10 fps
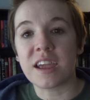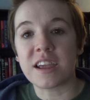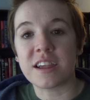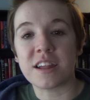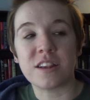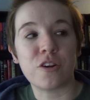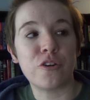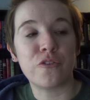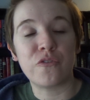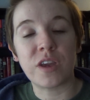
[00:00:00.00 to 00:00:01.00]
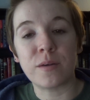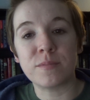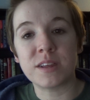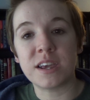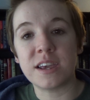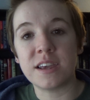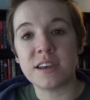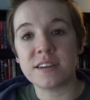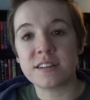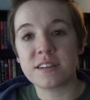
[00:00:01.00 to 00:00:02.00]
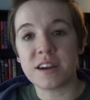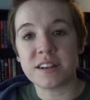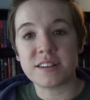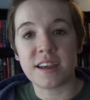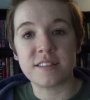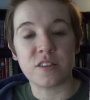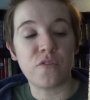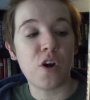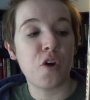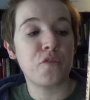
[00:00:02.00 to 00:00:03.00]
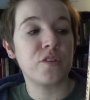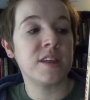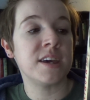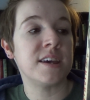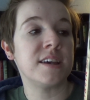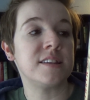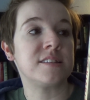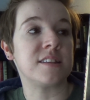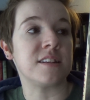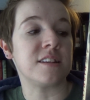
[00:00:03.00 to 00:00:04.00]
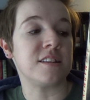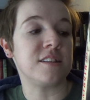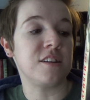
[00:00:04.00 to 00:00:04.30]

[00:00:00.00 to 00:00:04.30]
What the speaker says: and her family kind of takes a fall for this and,